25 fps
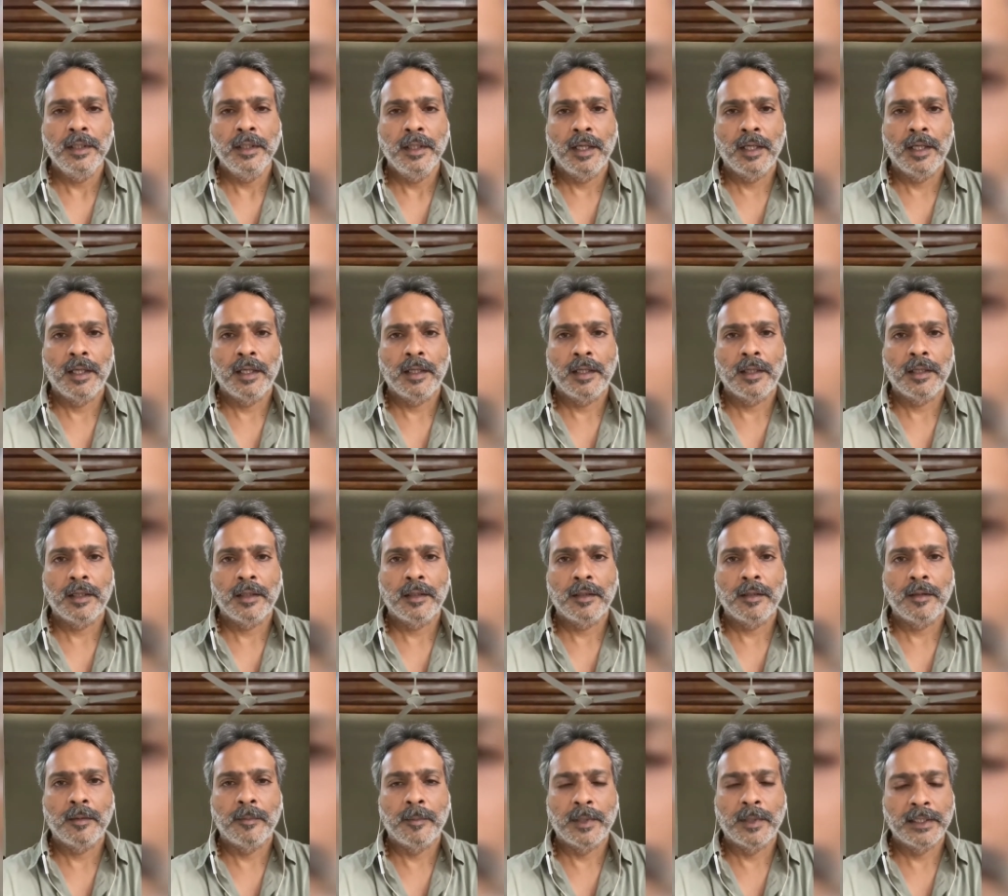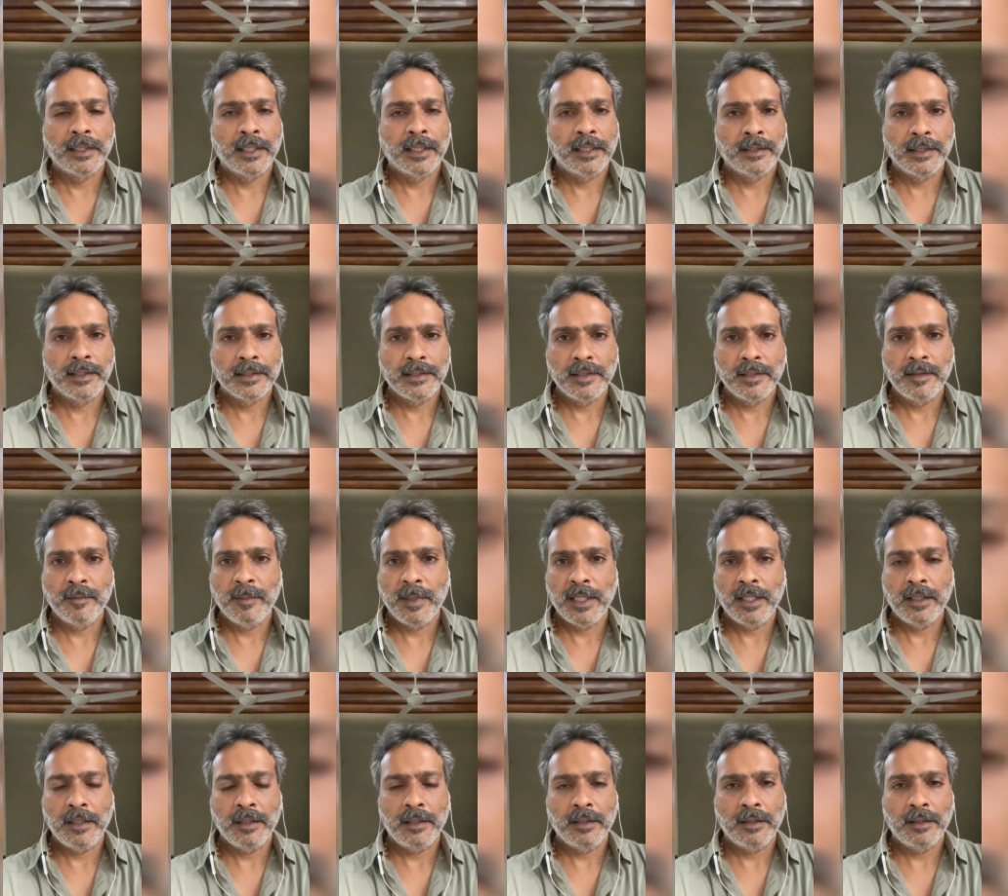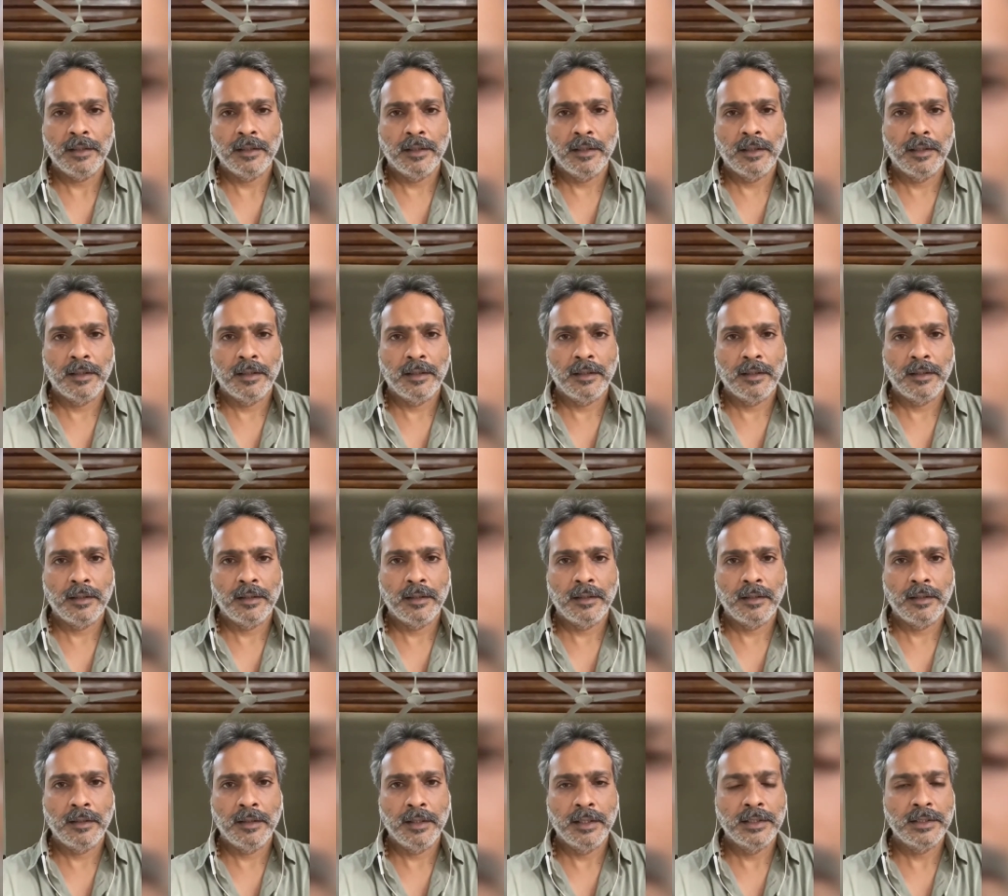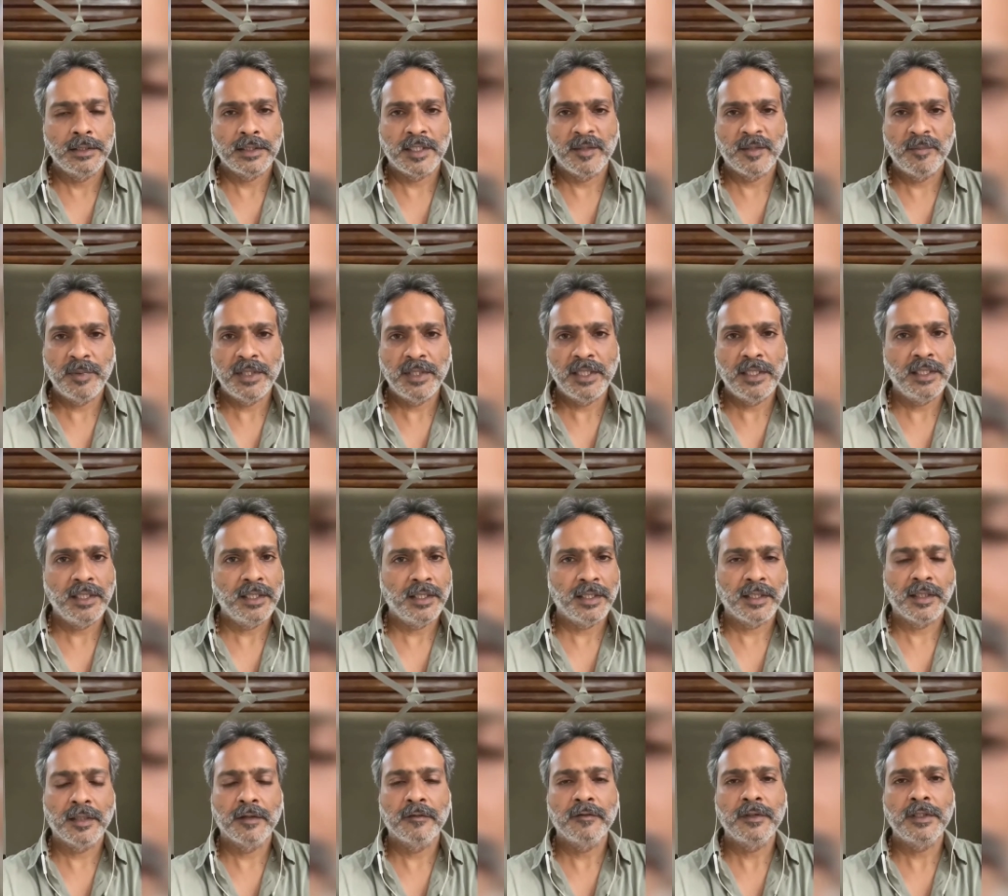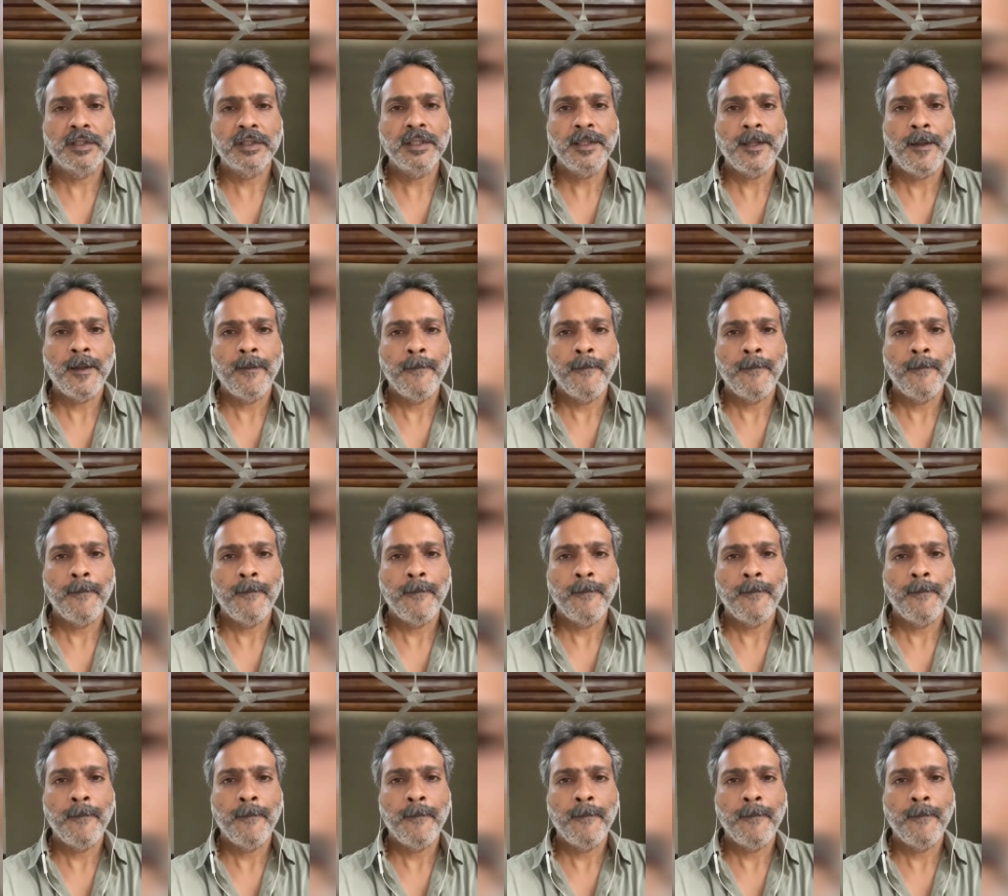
Uh, but that doesn't mean uh, he is completely recovered.